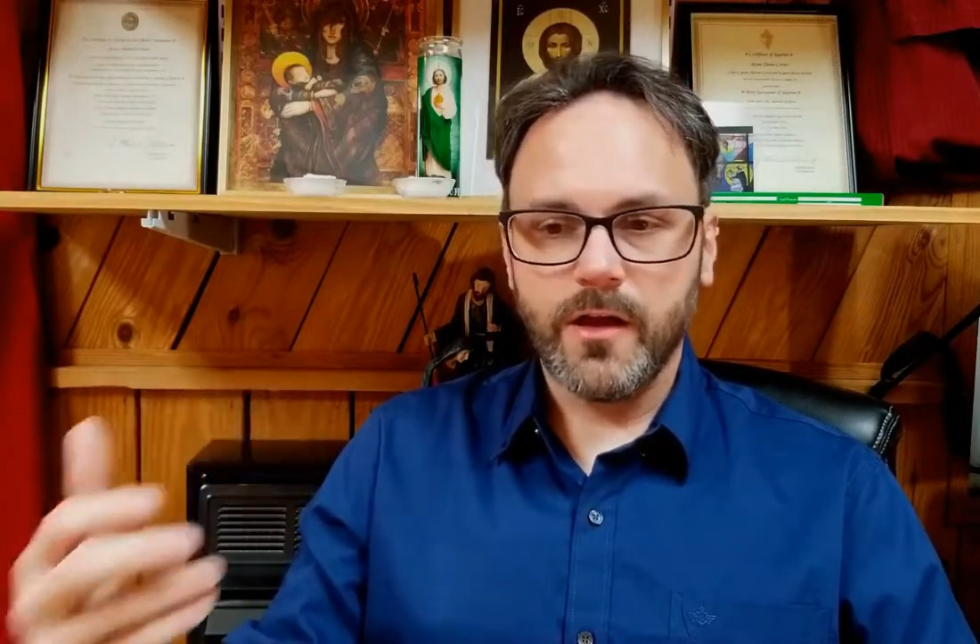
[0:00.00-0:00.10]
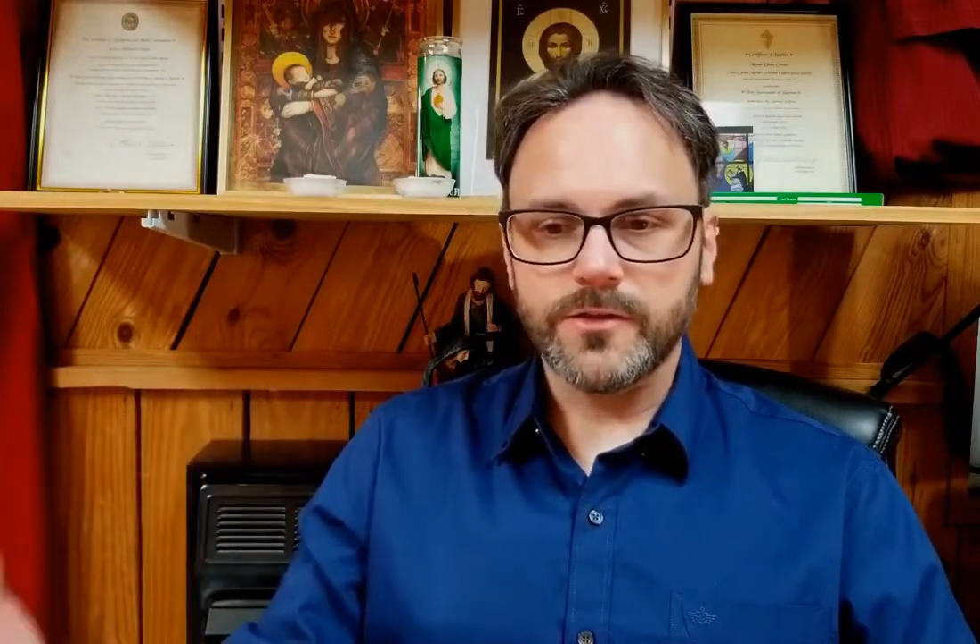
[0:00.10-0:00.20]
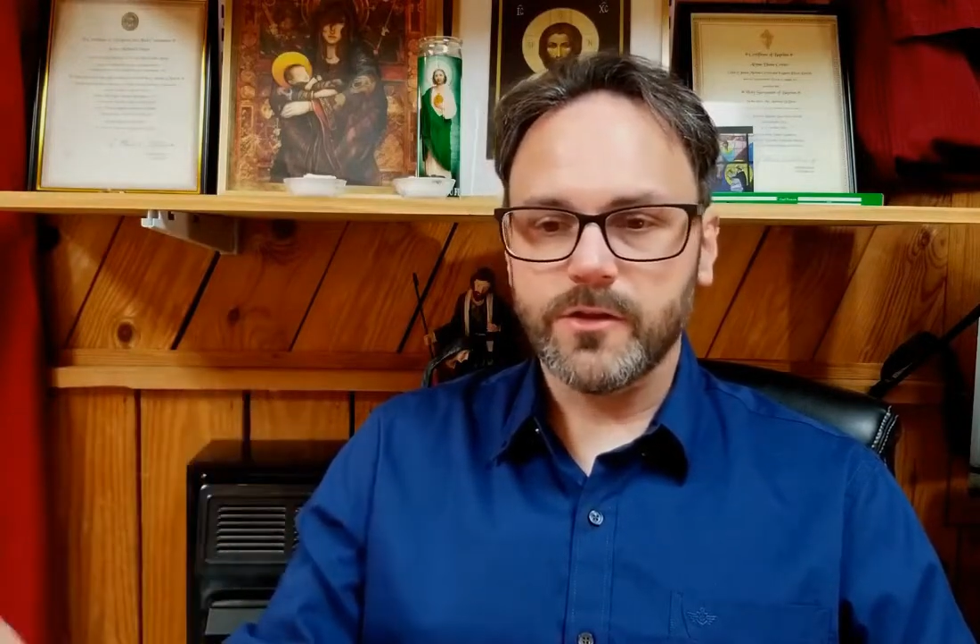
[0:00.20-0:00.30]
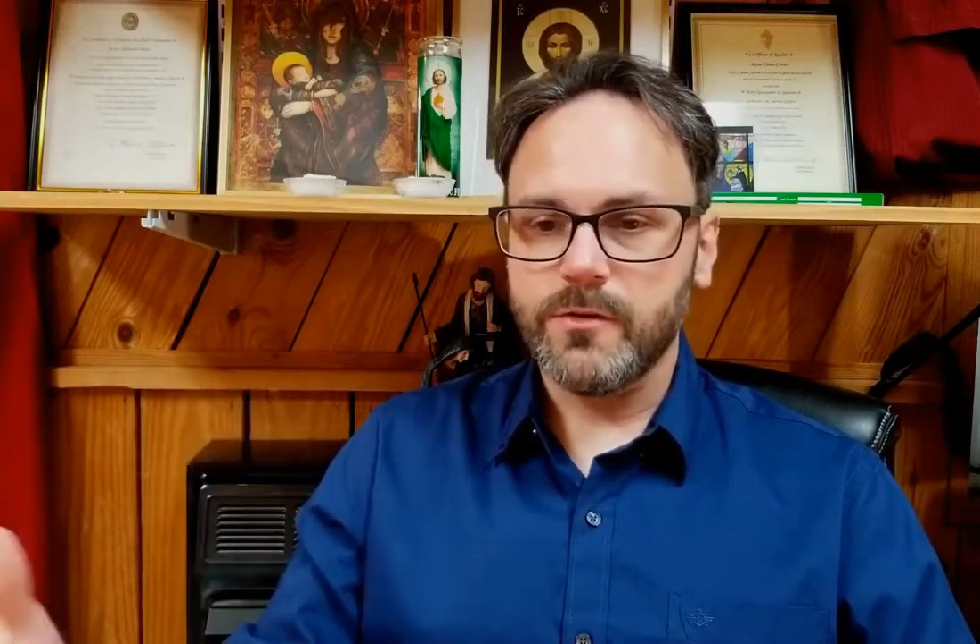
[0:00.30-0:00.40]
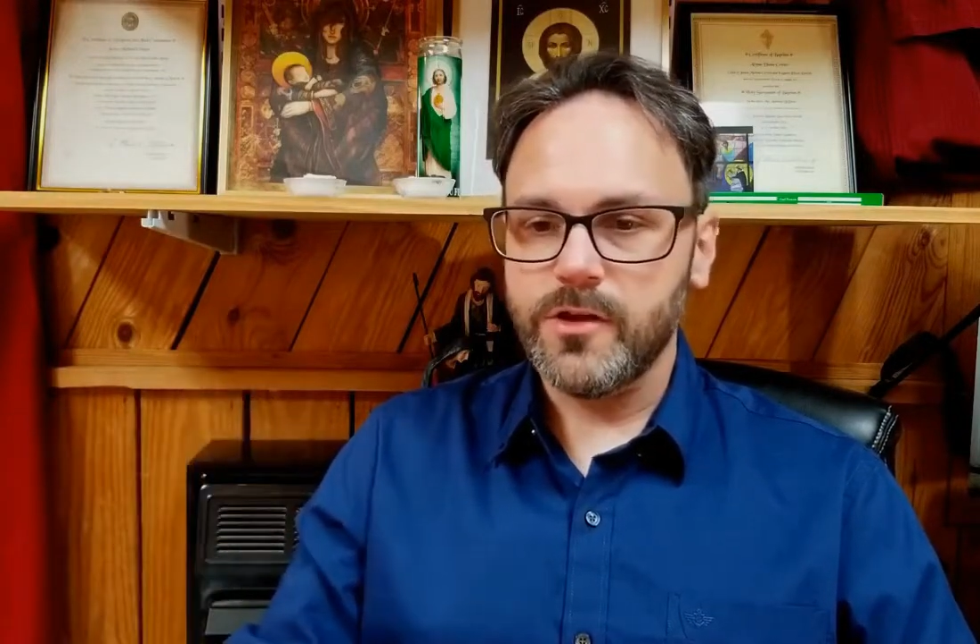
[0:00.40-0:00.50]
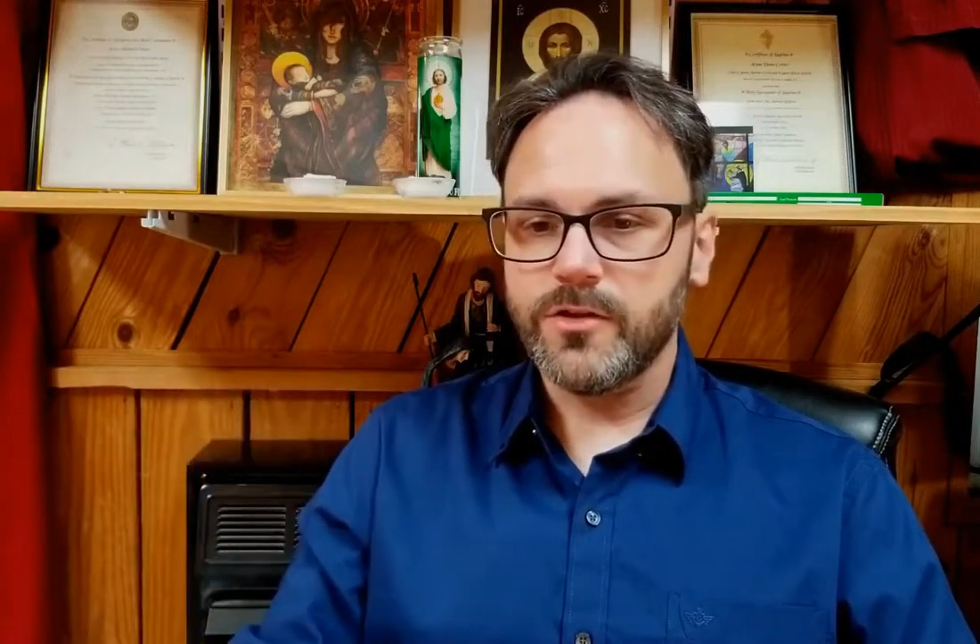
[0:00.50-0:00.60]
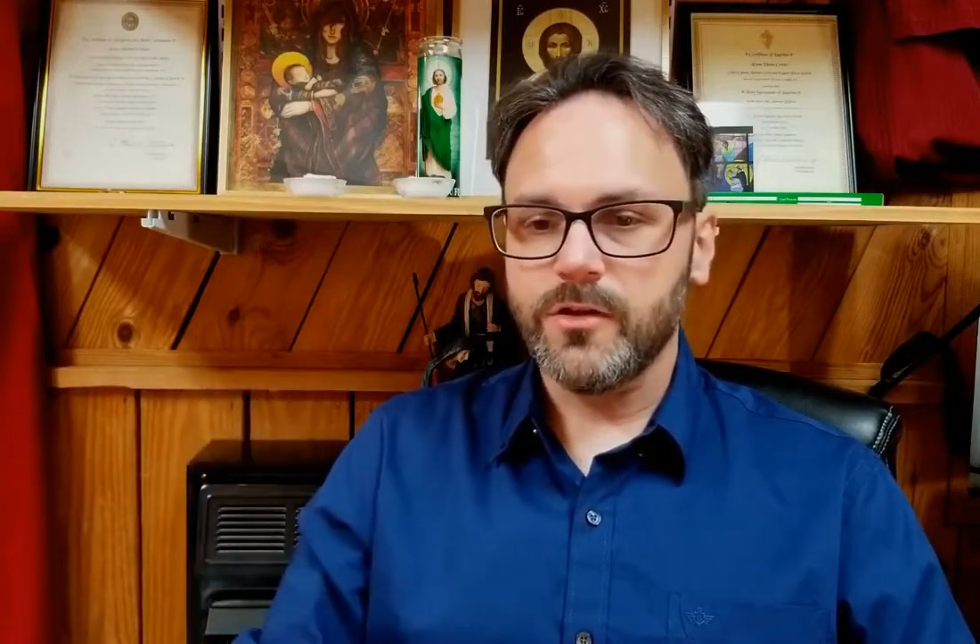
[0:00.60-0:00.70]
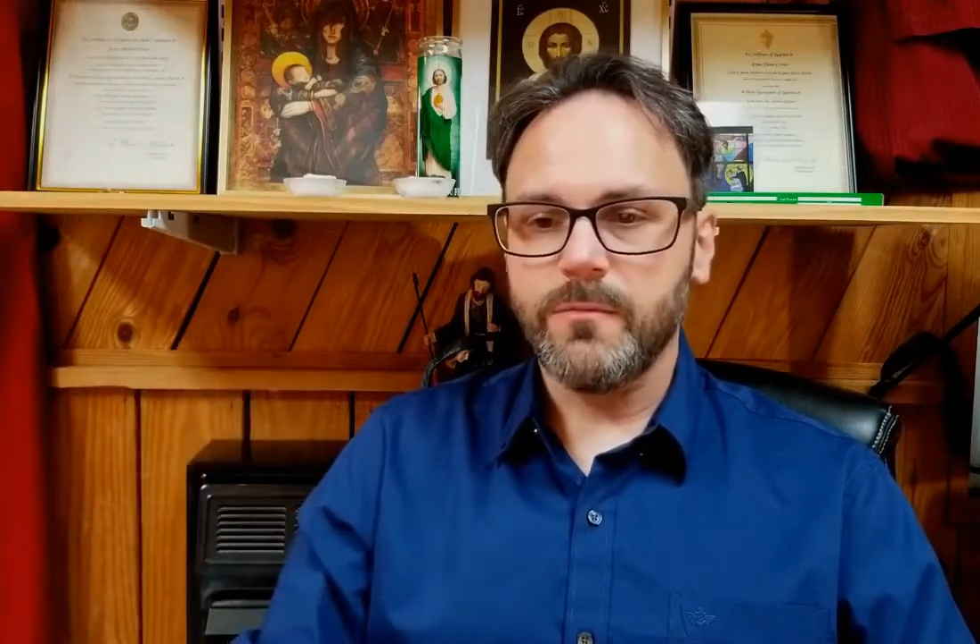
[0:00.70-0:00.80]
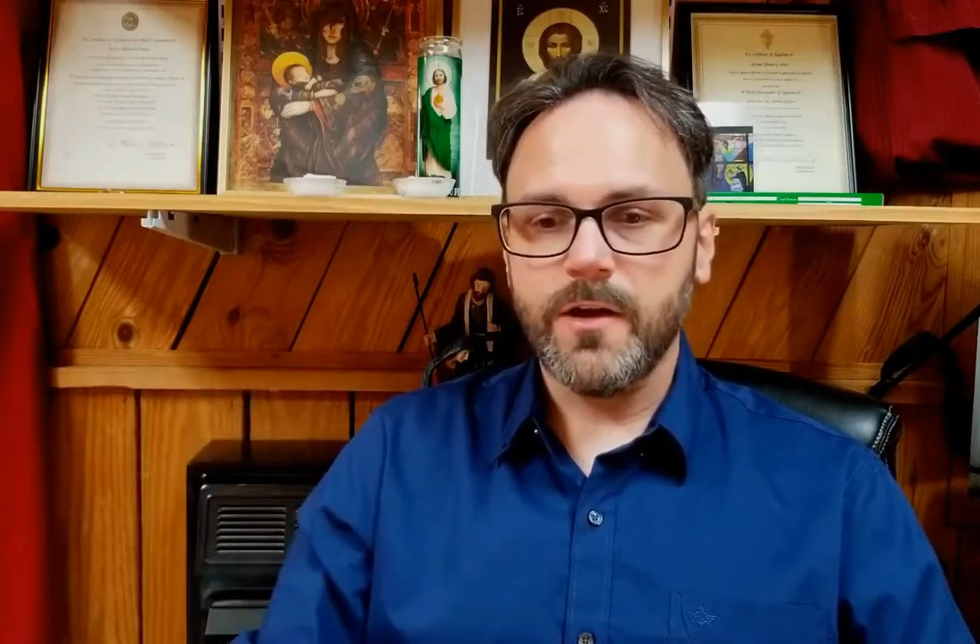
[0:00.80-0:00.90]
consecration to